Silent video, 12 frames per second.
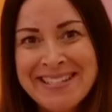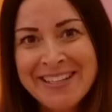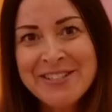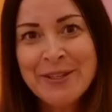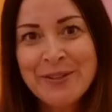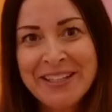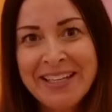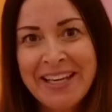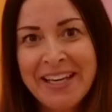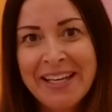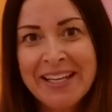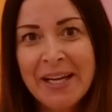Antonia
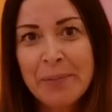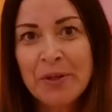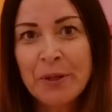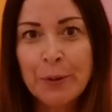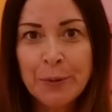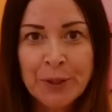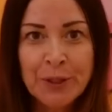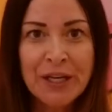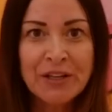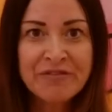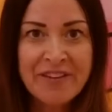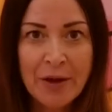King, and I'm the owner
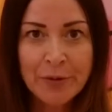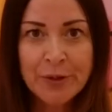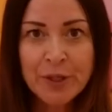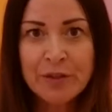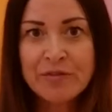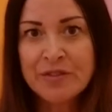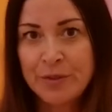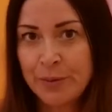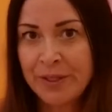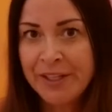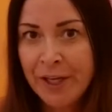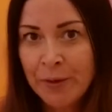and founder of
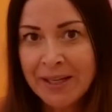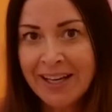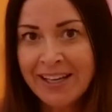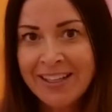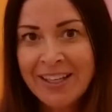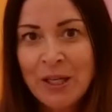Zooga Yoga.